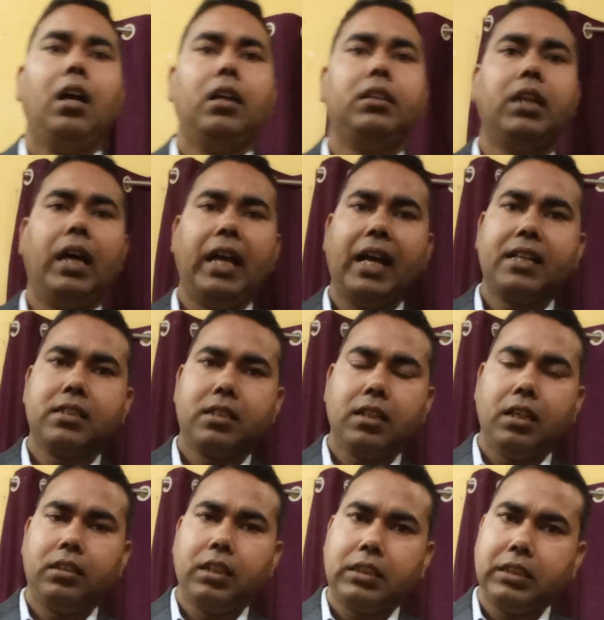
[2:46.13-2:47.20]

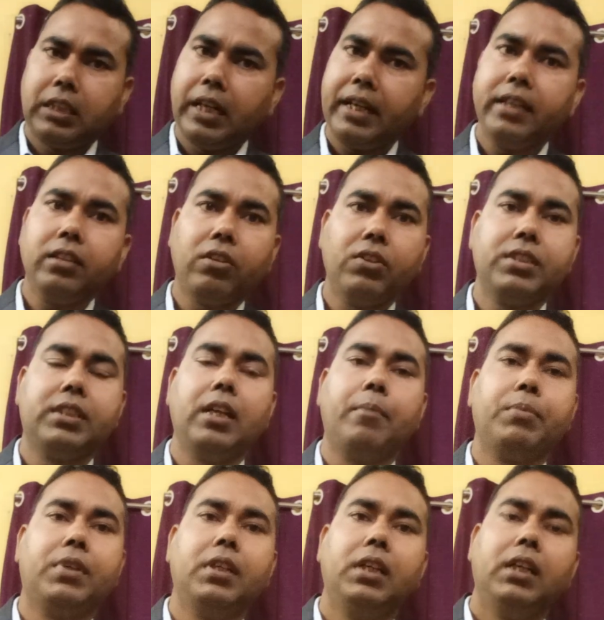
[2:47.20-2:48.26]
The threading
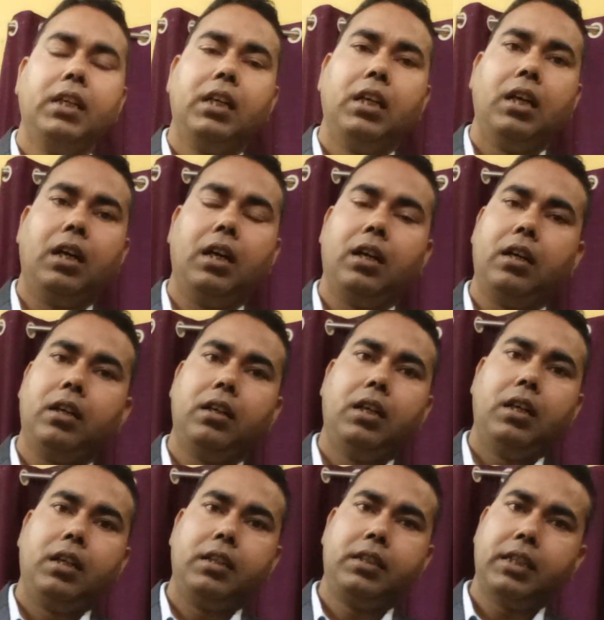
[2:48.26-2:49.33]
concept
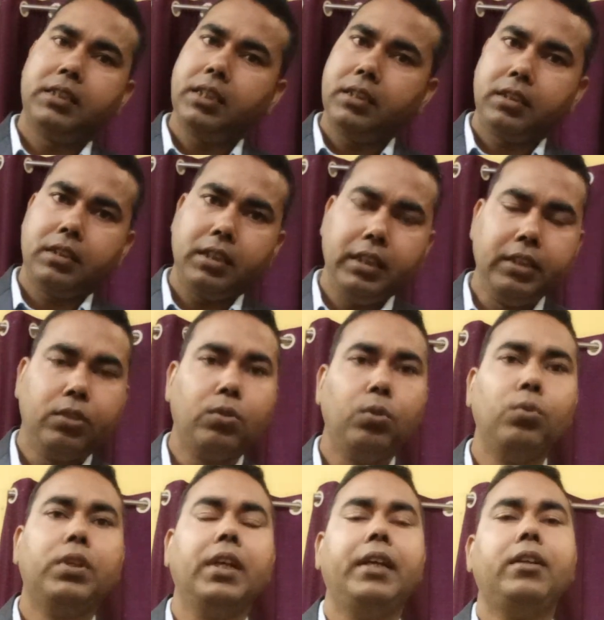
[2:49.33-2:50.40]
doesn't
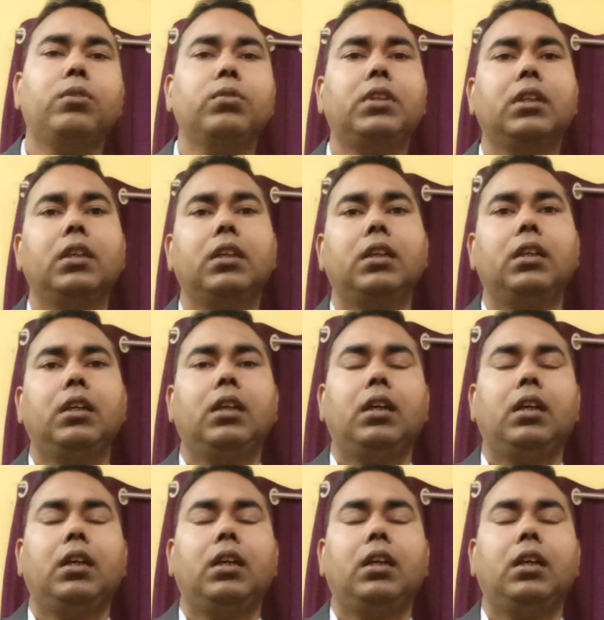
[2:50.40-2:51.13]
include into the